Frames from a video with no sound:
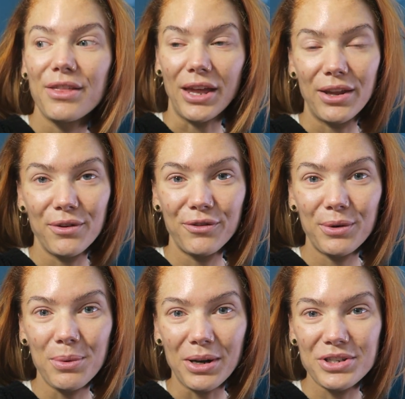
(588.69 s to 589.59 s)
Thank you
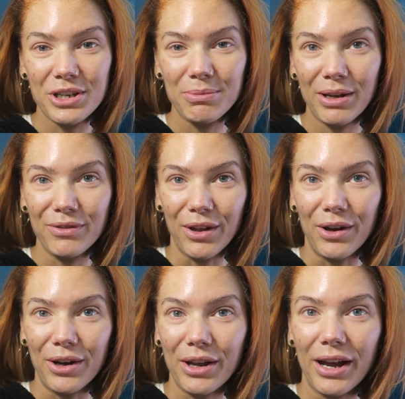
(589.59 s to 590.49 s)
for watching my
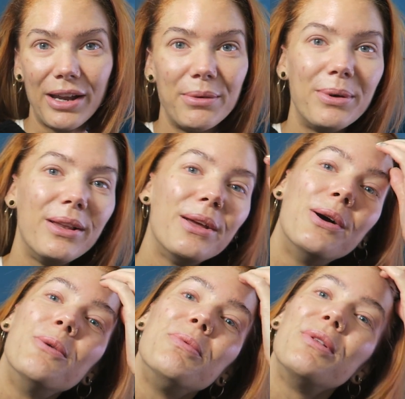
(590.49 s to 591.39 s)
vlog. I really
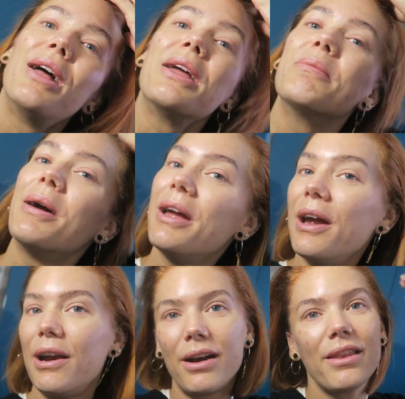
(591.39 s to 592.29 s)
hope you like my
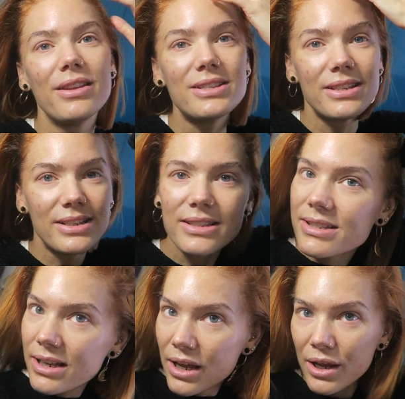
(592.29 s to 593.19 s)
hair. This
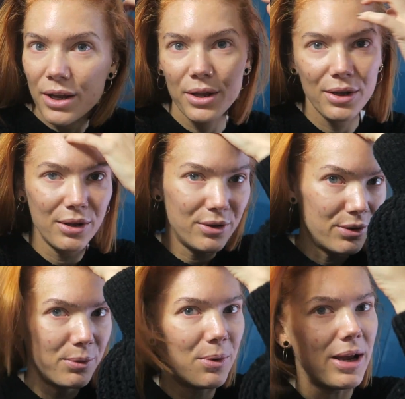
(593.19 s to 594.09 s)
is
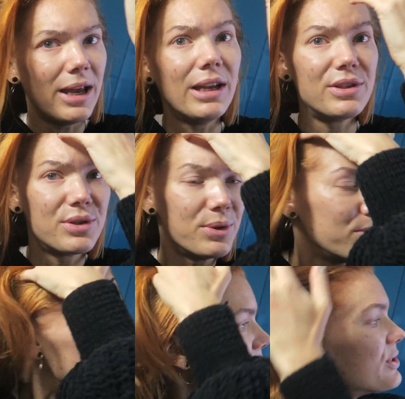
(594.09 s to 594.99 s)
the way
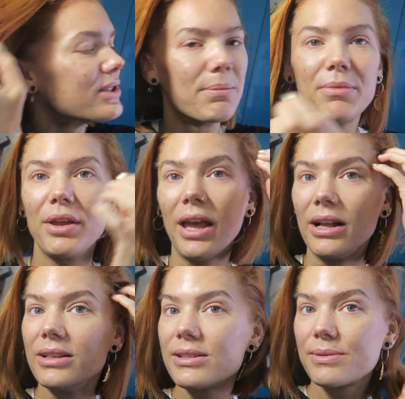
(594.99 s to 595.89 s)
to something
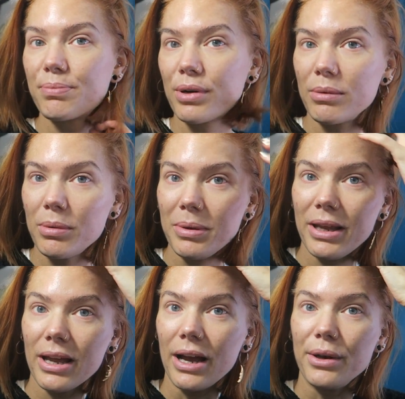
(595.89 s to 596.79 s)
else,
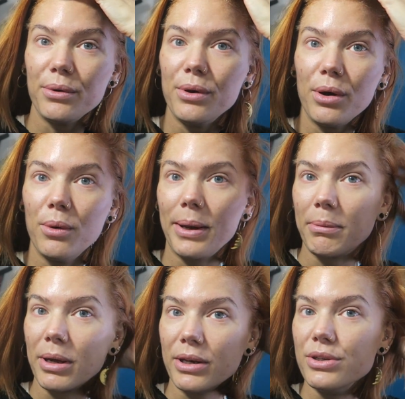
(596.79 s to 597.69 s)
probably. I don't know what
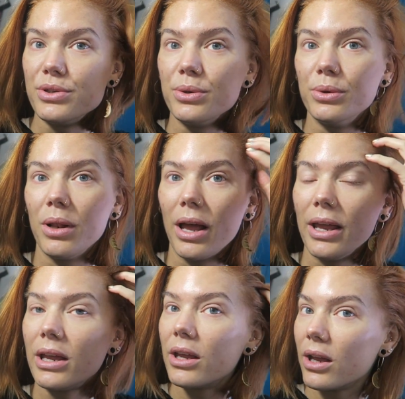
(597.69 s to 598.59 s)
I'm gonna do
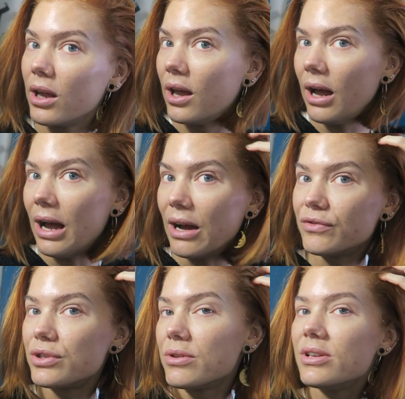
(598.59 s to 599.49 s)
like
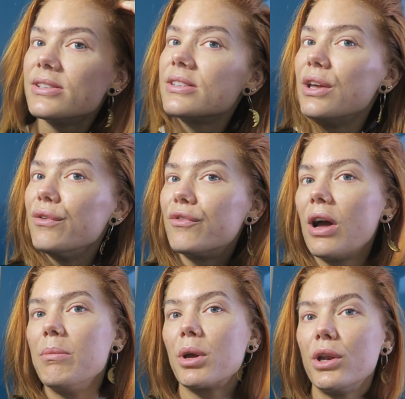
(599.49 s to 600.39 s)
after this, if
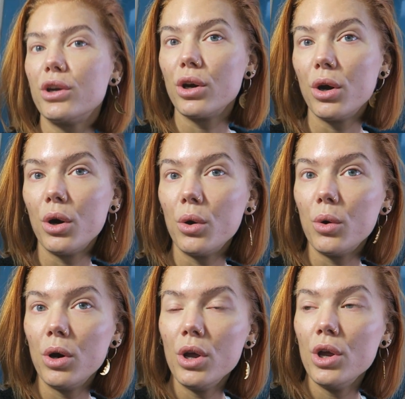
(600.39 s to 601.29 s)
I'm gonna
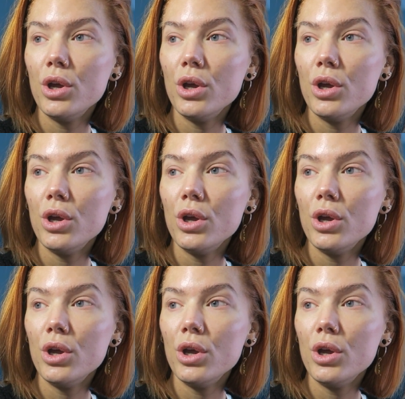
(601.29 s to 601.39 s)
go